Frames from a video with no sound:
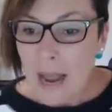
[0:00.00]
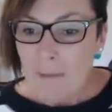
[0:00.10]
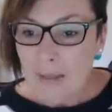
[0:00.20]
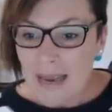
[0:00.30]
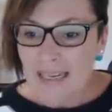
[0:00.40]

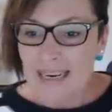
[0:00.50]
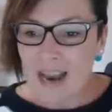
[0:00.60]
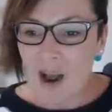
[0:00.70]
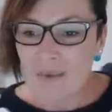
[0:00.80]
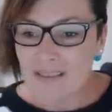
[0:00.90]
Bailey,
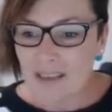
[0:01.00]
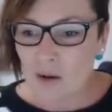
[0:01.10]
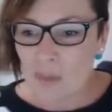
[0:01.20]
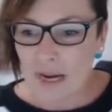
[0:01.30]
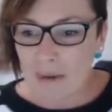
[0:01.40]
I'm
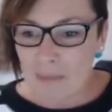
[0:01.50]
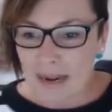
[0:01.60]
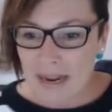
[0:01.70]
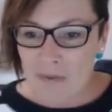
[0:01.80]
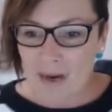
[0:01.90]
celebrating
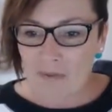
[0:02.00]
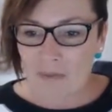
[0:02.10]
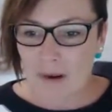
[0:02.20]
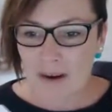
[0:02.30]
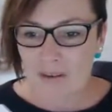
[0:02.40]
making money from
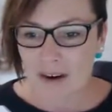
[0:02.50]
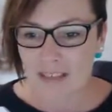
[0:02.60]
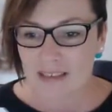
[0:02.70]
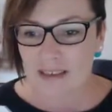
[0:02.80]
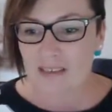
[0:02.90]
my garage
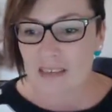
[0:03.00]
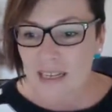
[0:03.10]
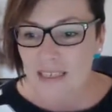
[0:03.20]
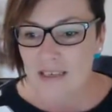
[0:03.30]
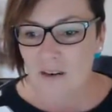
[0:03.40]
sale,
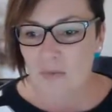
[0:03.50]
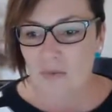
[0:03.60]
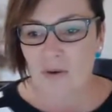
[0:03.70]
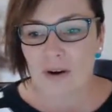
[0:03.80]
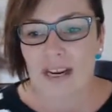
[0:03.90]
selling stuff
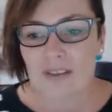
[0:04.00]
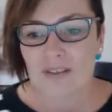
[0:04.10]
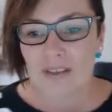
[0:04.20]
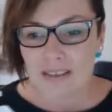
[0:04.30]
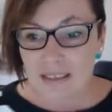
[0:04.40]
before it
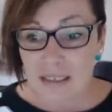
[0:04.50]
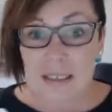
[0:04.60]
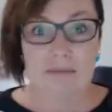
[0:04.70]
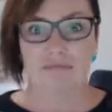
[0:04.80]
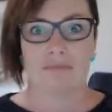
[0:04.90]
even
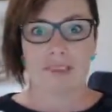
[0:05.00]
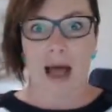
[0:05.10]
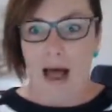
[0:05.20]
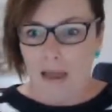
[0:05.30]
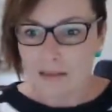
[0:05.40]

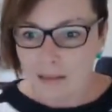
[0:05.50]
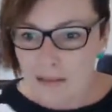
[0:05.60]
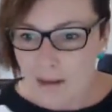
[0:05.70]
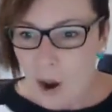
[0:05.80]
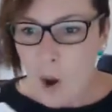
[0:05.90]
starts.
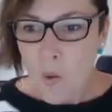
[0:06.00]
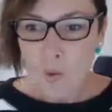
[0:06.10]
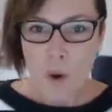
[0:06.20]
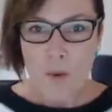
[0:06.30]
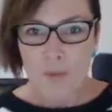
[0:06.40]

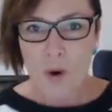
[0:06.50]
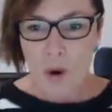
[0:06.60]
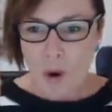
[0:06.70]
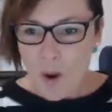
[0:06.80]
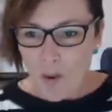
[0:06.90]
Whoop, whoop.
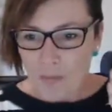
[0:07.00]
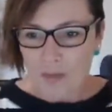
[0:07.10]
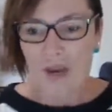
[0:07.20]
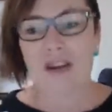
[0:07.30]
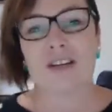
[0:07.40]

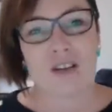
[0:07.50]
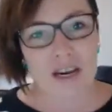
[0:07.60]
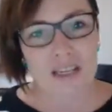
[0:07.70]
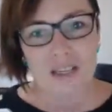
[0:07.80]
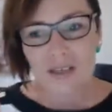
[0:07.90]
Turning
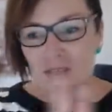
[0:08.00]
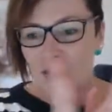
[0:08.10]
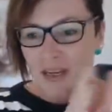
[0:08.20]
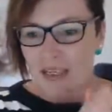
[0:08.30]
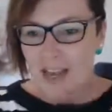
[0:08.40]
trash into
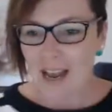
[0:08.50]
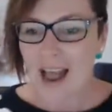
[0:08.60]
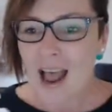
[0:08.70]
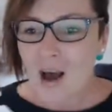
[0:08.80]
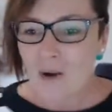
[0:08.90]
treasure.
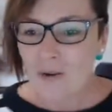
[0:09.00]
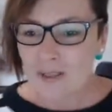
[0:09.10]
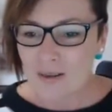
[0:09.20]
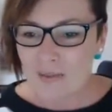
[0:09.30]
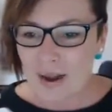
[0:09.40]

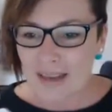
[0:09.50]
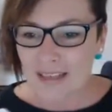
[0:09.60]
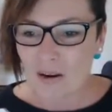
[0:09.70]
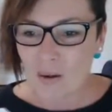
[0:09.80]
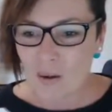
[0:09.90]
Awesome,
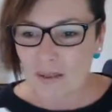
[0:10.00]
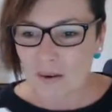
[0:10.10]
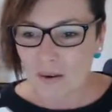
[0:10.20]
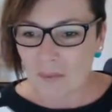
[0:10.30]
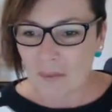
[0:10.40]
Bailey.
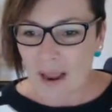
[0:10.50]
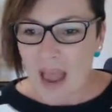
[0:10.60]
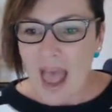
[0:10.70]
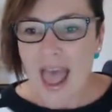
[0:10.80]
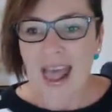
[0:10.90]
Awesome.
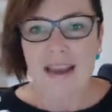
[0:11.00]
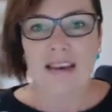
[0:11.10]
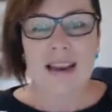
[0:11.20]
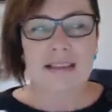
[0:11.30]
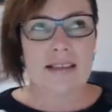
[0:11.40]
And
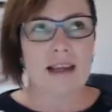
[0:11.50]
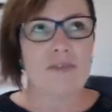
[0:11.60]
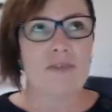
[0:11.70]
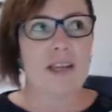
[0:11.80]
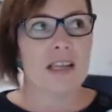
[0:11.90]
isn't that
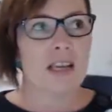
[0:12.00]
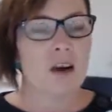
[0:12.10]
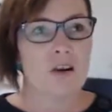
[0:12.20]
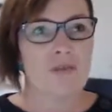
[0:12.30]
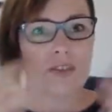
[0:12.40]
feeling
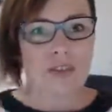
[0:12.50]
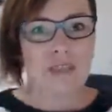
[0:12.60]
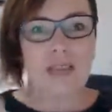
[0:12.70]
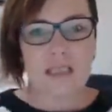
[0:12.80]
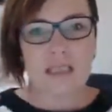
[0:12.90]
of just
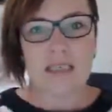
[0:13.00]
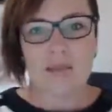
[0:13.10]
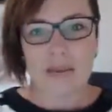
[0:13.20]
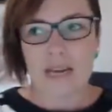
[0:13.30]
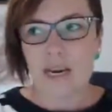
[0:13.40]
selling stuff
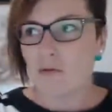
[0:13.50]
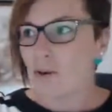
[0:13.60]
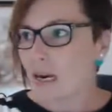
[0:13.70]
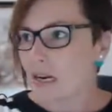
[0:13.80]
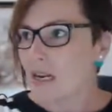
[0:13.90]
and getting
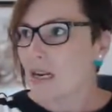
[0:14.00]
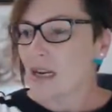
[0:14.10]
rid,